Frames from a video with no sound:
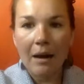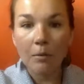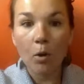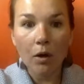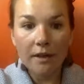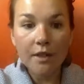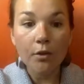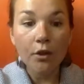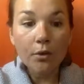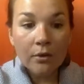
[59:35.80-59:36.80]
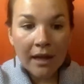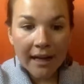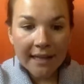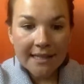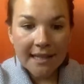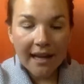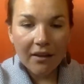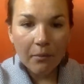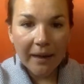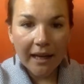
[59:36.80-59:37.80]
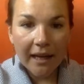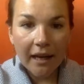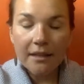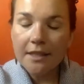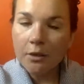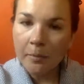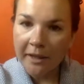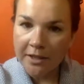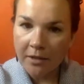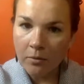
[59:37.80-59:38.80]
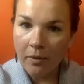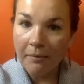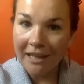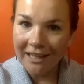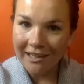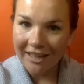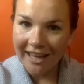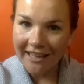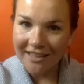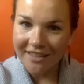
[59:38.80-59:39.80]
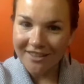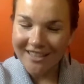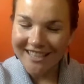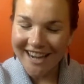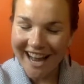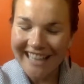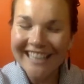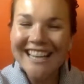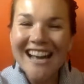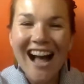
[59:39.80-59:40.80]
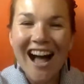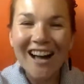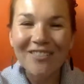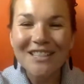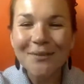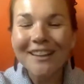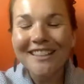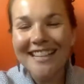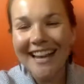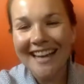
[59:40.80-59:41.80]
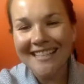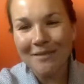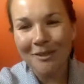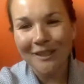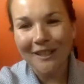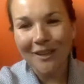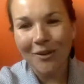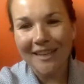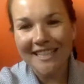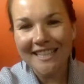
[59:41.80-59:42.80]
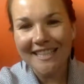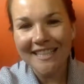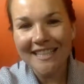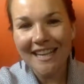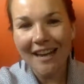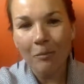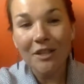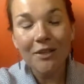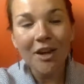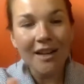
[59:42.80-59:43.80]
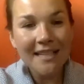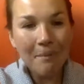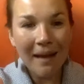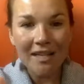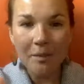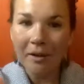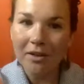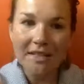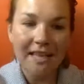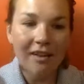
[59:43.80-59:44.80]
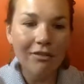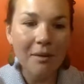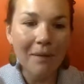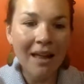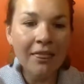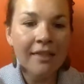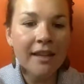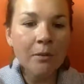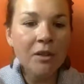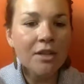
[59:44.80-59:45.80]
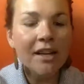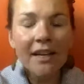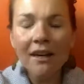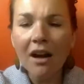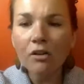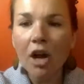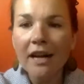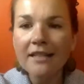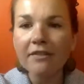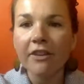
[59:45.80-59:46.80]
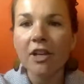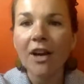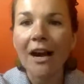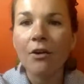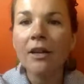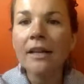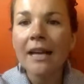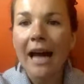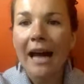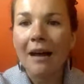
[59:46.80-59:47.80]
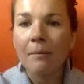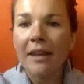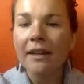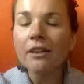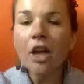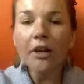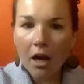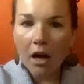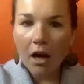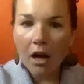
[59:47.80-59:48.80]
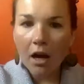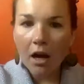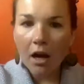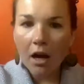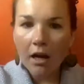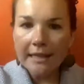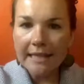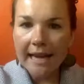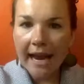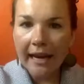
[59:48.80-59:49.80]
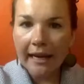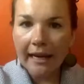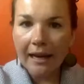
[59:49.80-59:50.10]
Cool. So you guys have been so patient with my internet issues today, as well as asked some really good questions. We do content batching parties every month, and we're trying a lot to figure out, I think a lot of new people were on today.